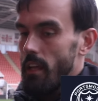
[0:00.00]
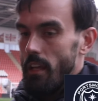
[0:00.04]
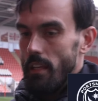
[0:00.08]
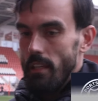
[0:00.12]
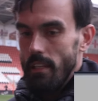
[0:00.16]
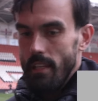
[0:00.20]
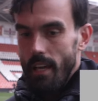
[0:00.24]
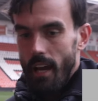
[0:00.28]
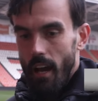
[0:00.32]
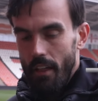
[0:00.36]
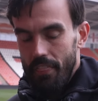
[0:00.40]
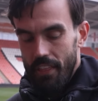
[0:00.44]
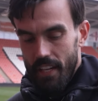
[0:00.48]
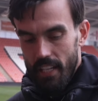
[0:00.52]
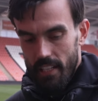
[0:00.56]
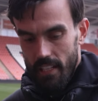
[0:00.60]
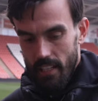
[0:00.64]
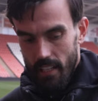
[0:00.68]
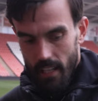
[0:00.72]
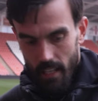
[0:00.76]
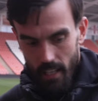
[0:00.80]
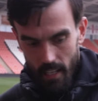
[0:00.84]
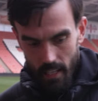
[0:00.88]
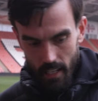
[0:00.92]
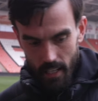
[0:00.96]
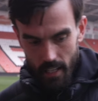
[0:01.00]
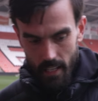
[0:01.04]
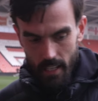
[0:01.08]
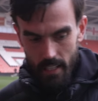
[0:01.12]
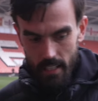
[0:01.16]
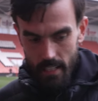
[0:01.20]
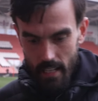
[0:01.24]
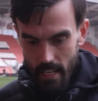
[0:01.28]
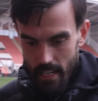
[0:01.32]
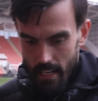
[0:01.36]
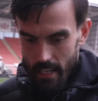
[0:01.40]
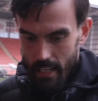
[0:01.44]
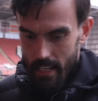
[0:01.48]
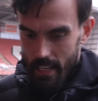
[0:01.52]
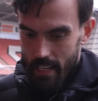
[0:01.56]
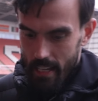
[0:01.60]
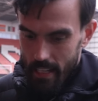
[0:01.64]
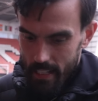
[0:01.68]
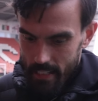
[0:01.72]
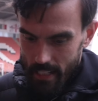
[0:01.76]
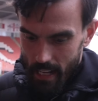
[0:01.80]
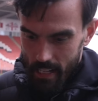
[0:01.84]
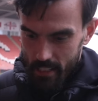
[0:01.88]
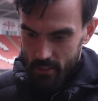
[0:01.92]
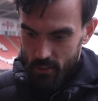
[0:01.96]
Yeah, I think
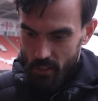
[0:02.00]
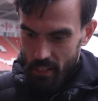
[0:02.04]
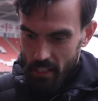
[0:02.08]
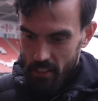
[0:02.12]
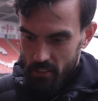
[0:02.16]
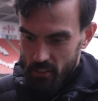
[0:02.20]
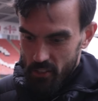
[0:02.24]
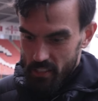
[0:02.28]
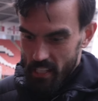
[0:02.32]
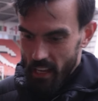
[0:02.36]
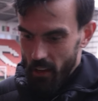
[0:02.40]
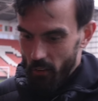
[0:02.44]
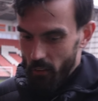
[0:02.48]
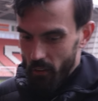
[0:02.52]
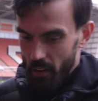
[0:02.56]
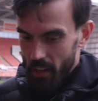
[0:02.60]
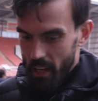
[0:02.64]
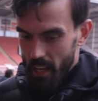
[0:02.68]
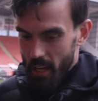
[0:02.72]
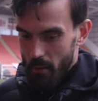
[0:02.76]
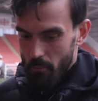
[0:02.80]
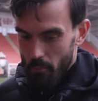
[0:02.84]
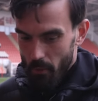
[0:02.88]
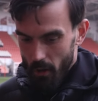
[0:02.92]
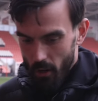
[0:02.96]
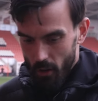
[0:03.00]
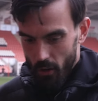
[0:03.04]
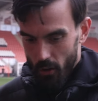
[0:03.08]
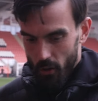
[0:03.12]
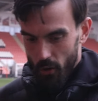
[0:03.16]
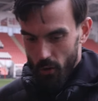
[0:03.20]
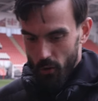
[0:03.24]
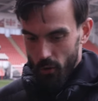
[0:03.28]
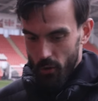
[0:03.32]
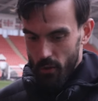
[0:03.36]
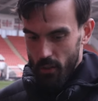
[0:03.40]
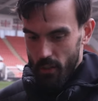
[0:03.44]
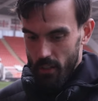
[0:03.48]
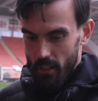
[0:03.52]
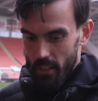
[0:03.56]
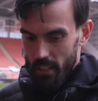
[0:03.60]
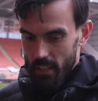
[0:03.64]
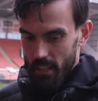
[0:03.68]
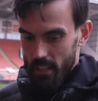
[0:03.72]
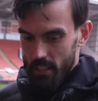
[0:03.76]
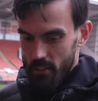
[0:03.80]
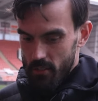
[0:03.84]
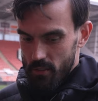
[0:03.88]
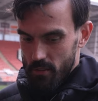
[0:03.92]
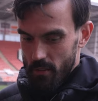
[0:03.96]
naturally, just how I am,
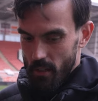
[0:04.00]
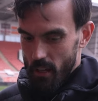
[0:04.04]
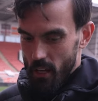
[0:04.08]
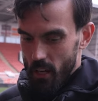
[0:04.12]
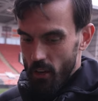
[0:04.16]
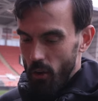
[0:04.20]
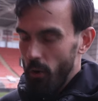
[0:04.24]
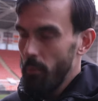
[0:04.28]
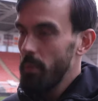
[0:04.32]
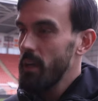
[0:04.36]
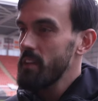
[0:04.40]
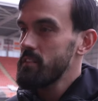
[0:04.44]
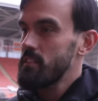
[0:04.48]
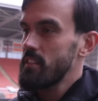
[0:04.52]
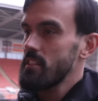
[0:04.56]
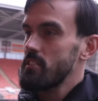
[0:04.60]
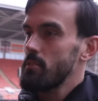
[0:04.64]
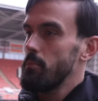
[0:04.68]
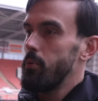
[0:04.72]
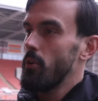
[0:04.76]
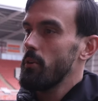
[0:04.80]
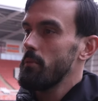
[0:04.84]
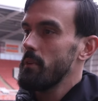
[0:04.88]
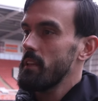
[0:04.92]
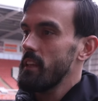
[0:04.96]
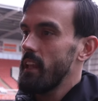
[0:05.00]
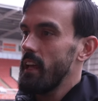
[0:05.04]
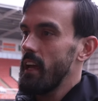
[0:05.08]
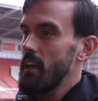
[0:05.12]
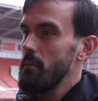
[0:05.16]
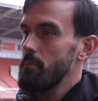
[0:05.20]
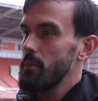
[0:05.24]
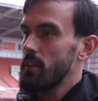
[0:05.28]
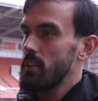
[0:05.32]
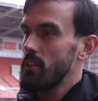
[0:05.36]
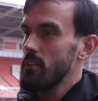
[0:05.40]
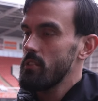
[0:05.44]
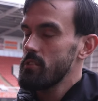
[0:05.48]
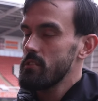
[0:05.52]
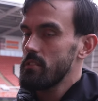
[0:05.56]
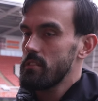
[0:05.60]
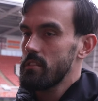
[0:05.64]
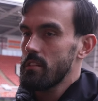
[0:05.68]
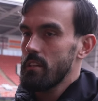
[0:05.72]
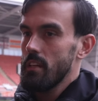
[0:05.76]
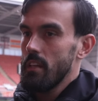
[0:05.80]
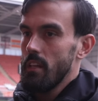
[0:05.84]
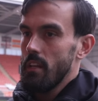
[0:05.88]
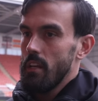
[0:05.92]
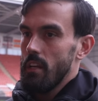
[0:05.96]
there's a little bit of disappointment there
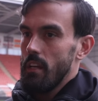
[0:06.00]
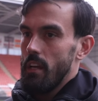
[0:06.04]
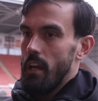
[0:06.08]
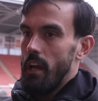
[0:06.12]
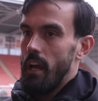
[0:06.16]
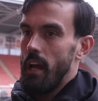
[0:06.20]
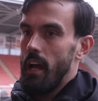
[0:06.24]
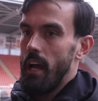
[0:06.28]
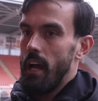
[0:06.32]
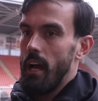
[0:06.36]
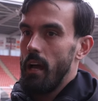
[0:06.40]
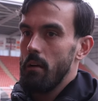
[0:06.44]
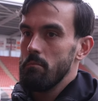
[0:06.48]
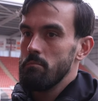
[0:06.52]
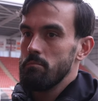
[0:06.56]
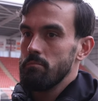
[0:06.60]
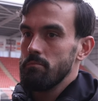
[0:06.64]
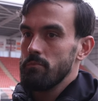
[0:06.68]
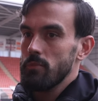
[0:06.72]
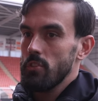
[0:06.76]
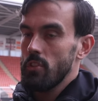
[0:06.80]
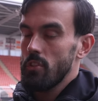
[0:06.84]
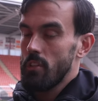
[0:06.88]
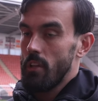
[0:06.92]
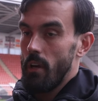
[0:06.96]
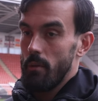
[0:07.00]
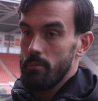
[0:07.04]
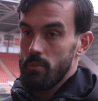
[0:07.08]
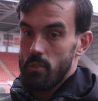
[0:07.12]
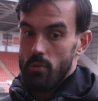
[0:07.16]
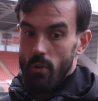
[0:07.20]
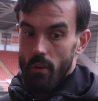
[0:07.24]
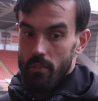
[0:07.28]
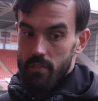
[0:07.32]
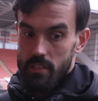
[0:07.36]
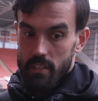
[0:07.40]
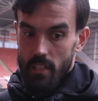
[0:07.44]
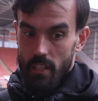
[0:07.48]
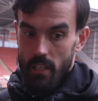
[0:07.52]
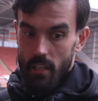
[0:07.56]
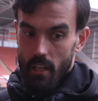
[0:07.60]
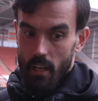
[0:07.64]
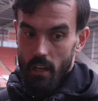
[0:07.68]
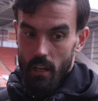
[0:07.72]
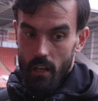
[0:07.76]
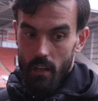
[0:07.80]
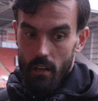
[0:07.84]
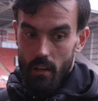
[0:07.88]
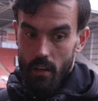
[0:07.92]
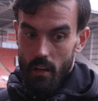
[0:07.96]
because you come to obviously
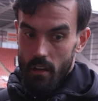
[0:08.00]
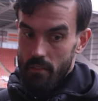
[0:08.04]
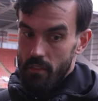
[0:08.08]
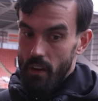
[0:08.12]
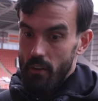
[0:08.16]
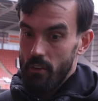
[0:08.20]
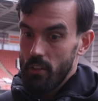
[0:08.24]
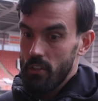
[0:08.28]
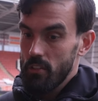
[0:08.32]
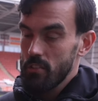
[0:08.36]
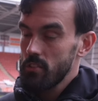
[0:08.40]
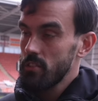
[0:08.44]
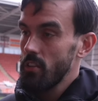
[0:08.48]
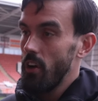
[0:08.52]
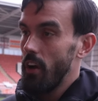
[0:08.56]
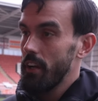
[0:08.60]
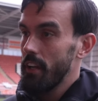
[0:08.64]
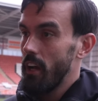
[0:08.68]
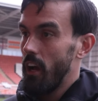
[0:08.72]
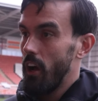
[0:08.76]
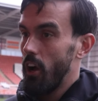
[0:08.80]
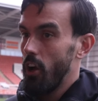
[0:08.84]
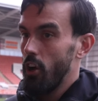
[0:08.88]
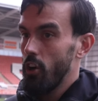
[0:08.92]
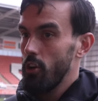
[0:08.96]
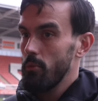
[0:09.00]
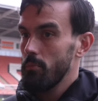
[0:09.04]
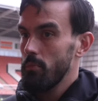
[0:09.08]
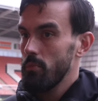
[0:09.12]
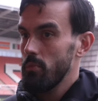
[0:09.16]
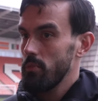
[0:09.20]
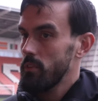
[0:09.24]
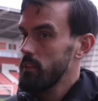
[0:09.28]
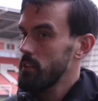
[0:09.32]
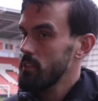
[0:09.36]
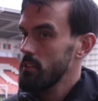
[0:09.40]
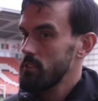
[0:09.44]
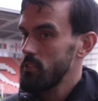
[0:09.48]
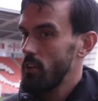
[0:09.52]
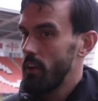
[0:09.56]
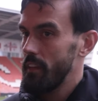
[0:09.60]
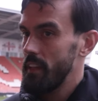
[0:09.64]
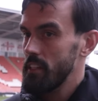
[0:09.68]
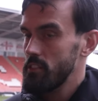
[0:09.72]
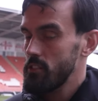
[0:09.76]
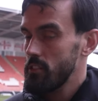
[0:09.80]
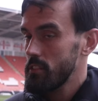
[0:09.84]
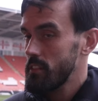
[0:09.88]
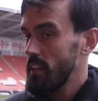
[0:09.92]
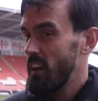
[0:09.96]
a very good side at home, side
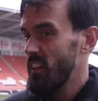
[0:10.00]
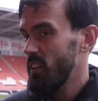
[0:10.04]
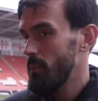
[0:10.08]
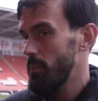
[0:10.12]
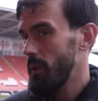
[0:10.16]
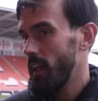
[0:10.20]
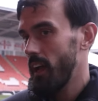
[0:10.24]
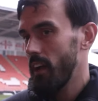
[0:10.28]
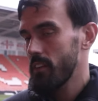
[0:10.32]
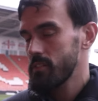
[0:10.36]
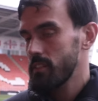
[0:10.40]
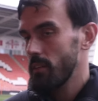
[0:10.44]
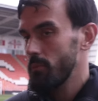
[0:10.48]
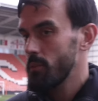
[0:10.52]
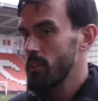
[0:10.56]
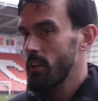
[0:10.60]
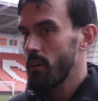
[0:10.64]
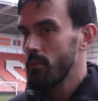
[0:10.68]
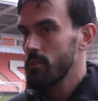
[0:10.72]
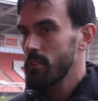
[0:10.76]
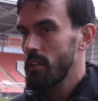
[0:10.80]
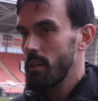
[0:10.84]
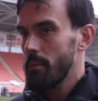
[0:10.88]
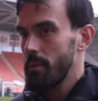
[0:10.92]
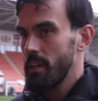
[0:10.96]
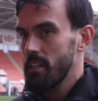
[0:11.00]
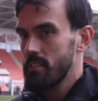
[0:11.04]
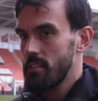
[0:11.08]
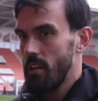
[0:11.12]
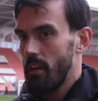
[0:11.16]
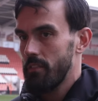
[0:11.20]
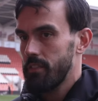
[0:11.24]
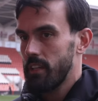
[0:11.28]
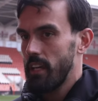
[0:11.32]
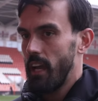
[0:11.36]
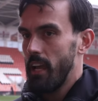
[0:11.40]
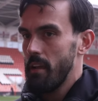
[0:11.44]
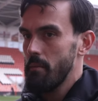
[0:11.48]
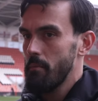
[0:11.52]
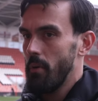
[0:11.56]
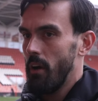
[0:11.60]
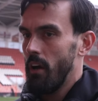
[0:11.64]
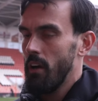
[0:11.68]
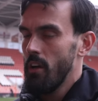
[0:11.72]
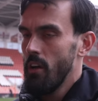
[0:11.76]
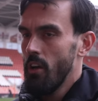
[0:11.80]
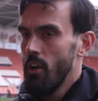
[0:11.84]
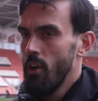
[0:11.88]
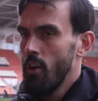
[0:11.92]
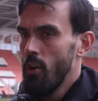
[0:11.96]
that's just out of the playoffs that we know is going to be a tough game,
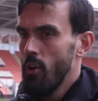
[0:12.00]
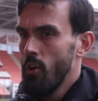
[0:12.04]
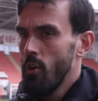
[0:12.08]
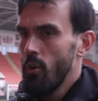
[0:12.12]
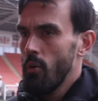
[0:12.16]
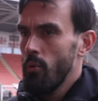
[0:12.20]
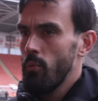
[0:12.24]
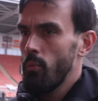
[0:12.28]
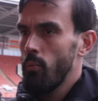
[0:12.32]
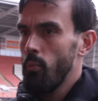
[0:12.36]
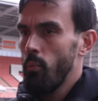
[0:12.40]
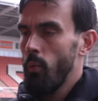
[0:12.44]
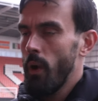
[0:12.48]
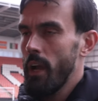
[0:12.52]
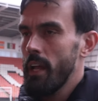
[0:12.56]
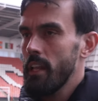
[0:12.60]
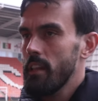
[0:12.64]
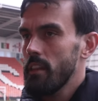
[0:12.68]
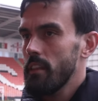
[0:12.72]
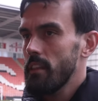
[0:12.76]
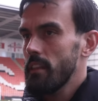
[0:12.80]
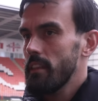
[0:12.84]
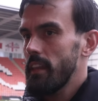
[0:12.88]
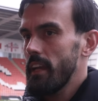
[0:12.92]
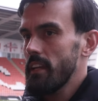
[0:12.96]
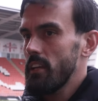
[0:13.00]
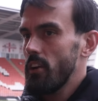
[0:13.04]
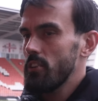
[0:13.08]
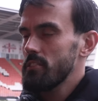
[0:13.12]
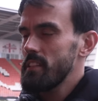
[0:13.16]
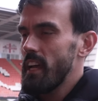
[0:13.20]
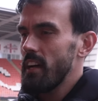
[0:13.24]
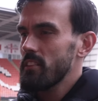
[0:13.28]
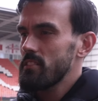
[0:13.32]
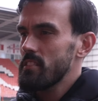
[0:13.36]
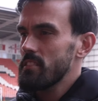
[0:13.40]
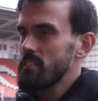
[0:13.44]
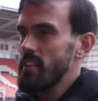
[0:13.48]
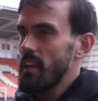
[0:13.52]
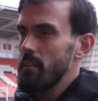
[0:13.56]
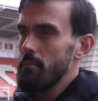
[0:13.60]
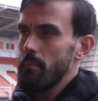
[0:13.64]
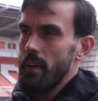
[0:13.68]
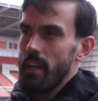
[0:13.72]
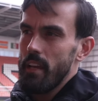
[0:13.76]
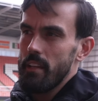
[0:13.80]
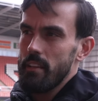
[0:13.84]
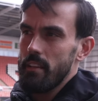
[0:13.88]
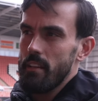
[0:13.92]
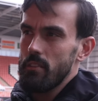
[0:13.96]
but when they go down to 10
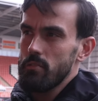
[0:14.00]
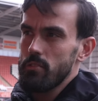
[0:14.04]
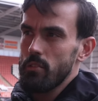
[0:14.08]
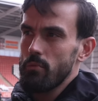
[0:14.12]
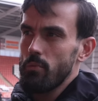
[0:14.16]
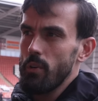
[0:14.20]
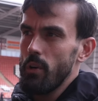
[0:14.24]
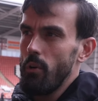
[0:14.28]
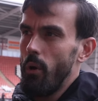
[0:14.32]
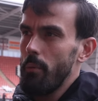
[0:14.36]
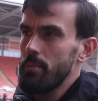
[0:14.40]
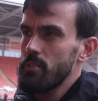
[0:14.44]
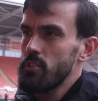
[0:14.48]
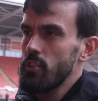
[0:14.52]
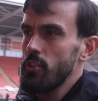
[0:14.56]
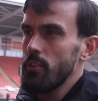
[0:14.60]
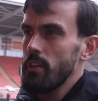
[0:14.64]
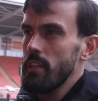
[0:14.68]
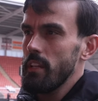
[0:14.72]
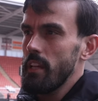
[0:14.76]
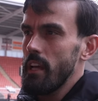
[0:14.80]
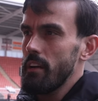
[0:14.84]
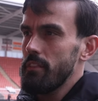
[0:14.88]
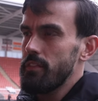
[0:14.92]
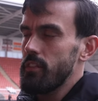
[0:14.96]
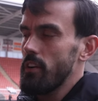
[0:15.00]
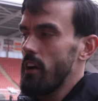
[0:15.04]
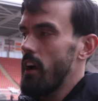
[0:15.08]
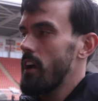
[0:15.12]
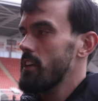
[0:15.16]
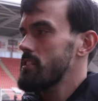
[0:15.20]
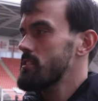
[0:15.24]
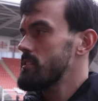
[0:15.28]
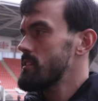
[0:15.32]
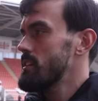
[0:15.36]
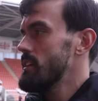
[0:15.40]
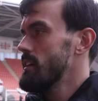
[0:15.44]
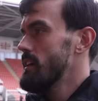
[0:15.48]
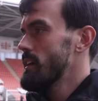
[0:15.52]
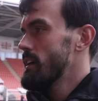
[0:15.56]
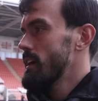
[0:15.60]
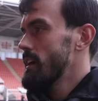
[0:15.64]
men, there was a real opportunity there for us.